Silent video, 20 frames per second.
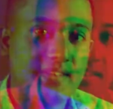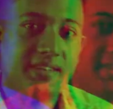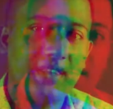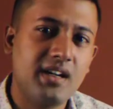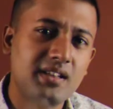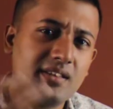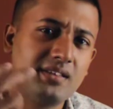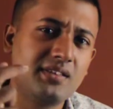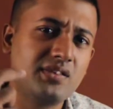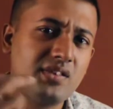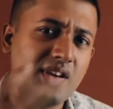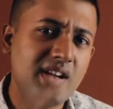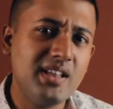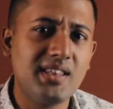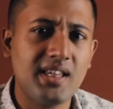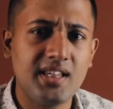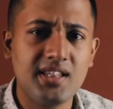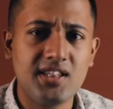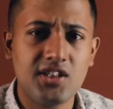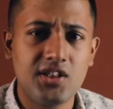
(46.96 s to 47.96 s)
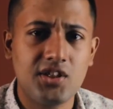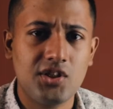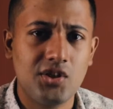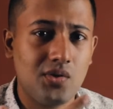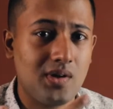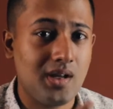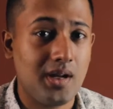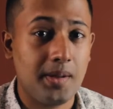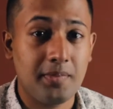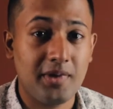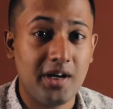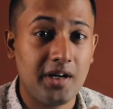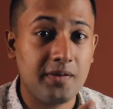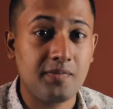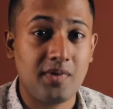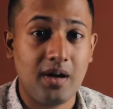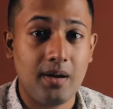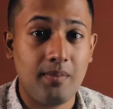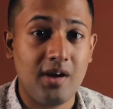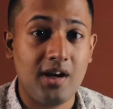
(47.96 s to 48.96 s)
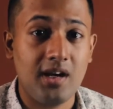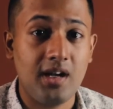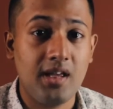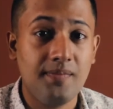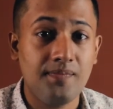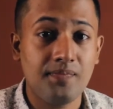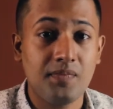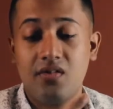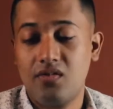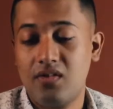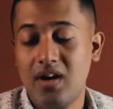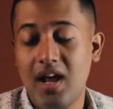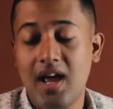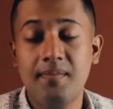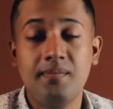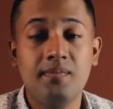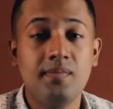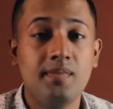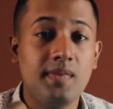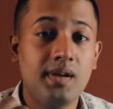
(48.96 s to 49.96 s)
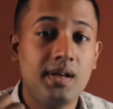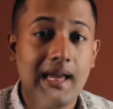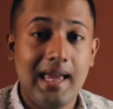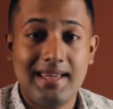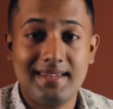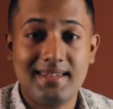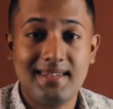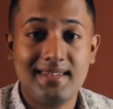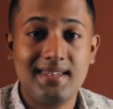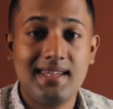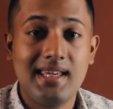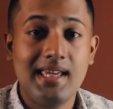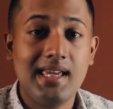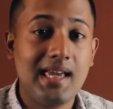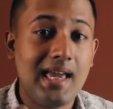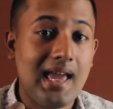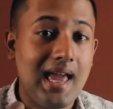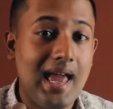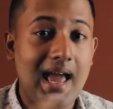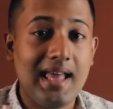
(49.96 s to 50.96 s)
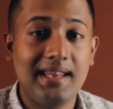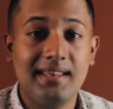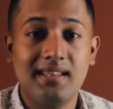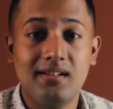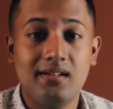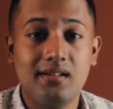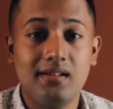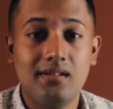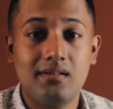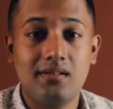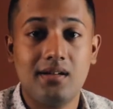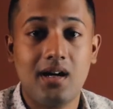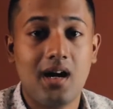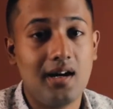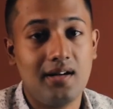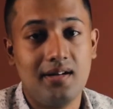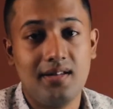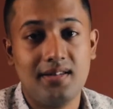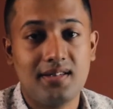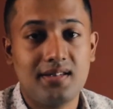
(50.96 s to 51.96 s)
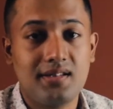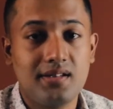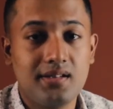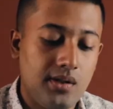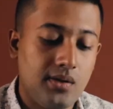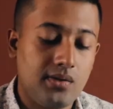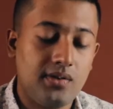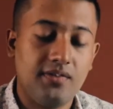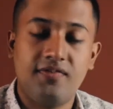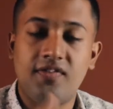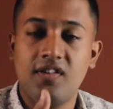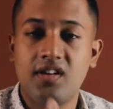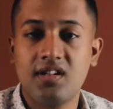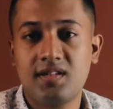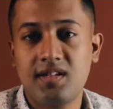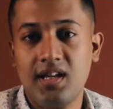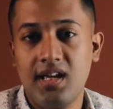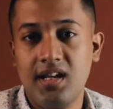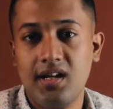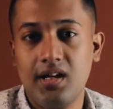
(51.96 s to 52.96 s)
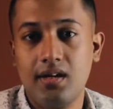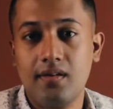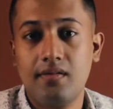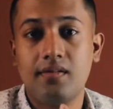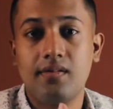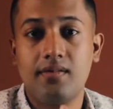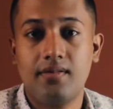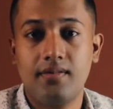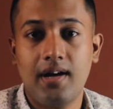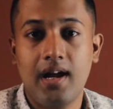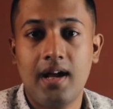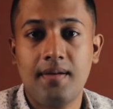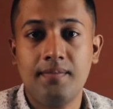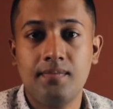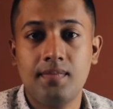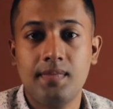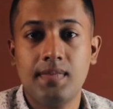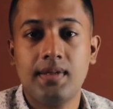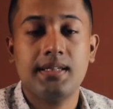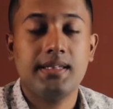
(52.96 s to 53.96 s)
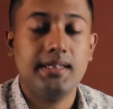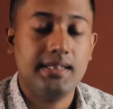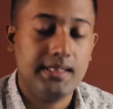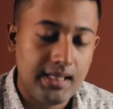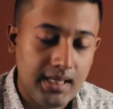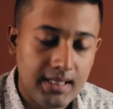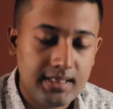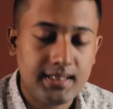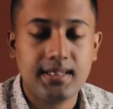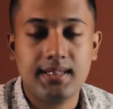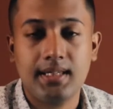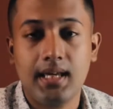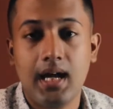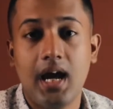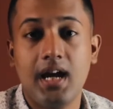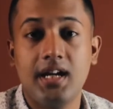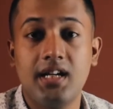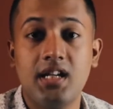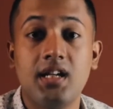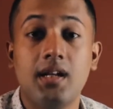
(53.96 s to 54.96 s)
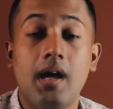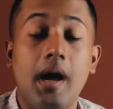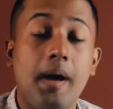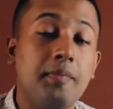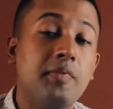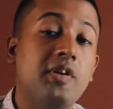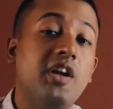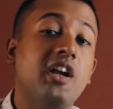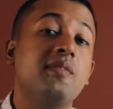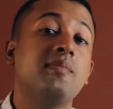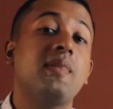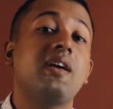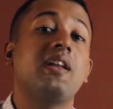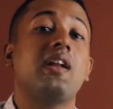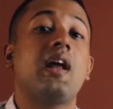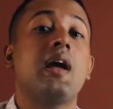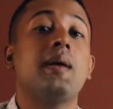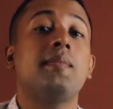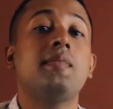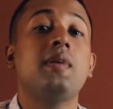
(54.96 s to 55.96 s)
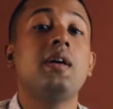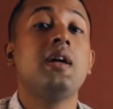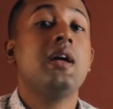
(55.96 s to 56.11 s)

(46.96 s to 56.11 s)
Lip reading: There are 3 things you can upgrade primarily: RAM, SSD, and the hard disk. Now the first area, RAM. Yes, I did upgrade my RAM.